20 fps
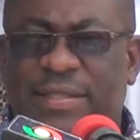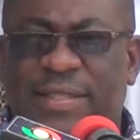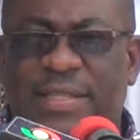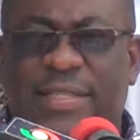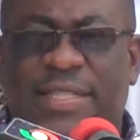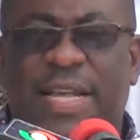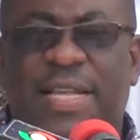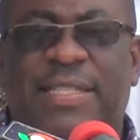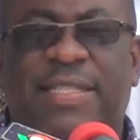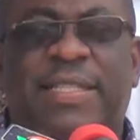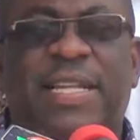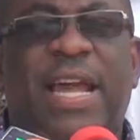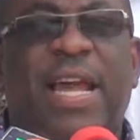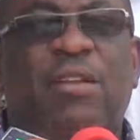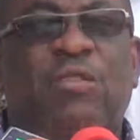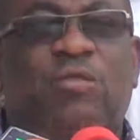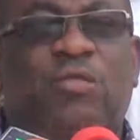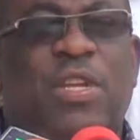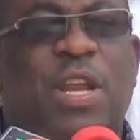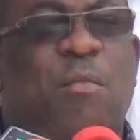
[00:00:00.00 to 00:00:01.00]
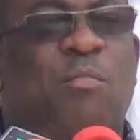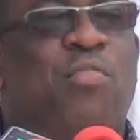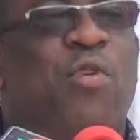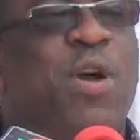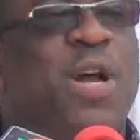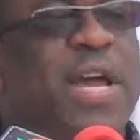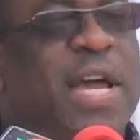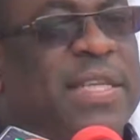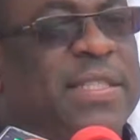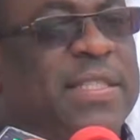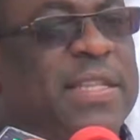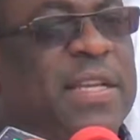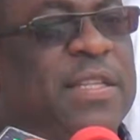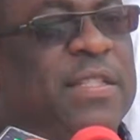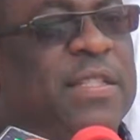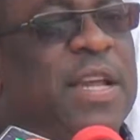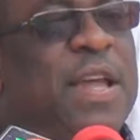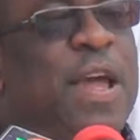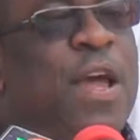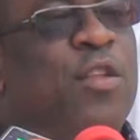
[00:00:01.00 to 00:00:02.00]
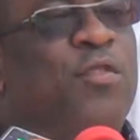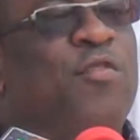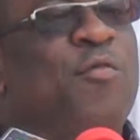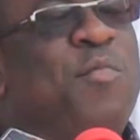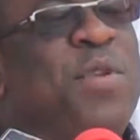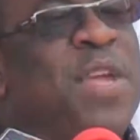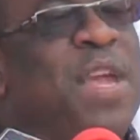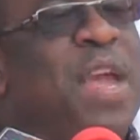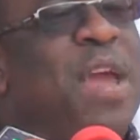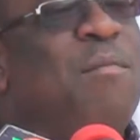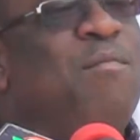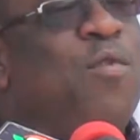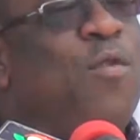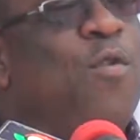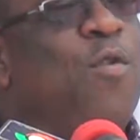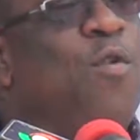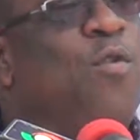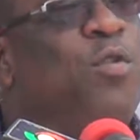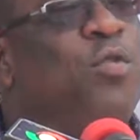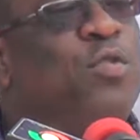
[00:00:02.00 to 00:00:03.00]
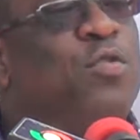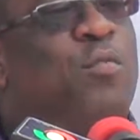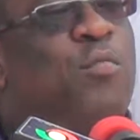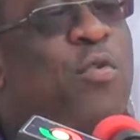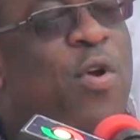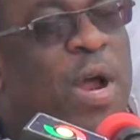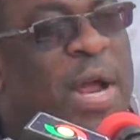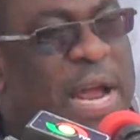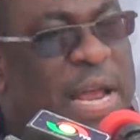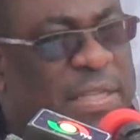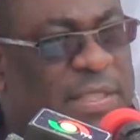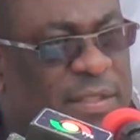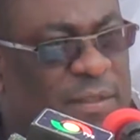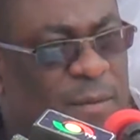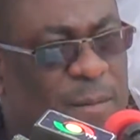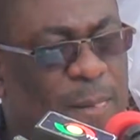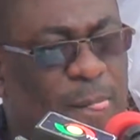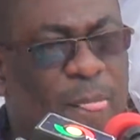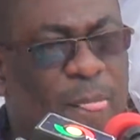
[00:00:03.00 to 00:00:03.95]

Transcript: is assigned to the broadcasters to be able to broadcast.